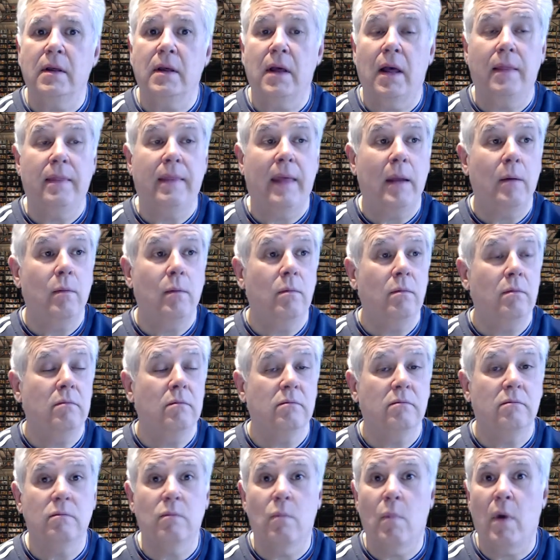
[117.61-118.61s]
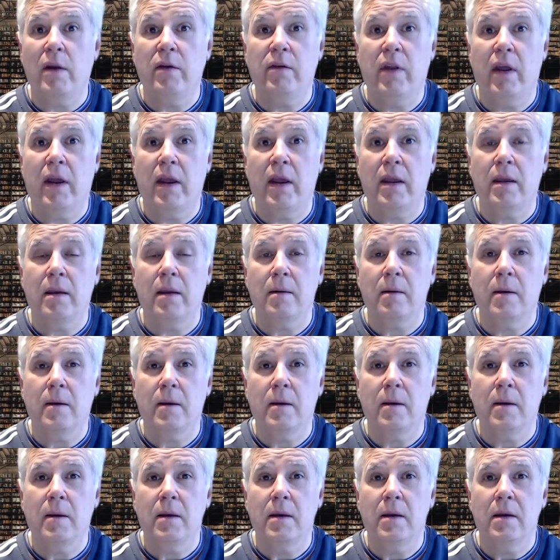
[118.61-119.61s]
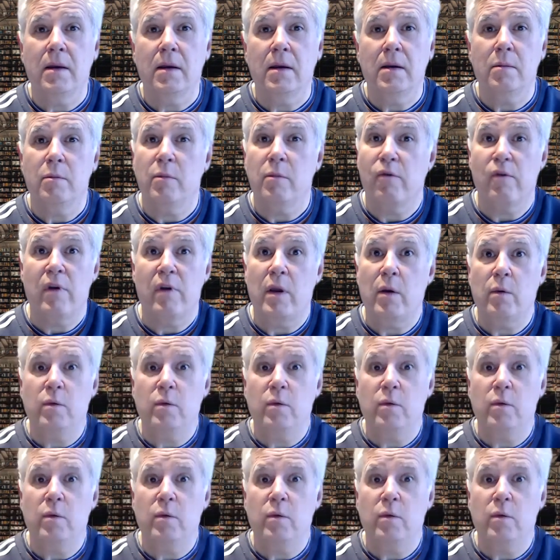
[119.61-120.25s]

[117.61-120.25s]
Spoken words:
And then, one day, Maria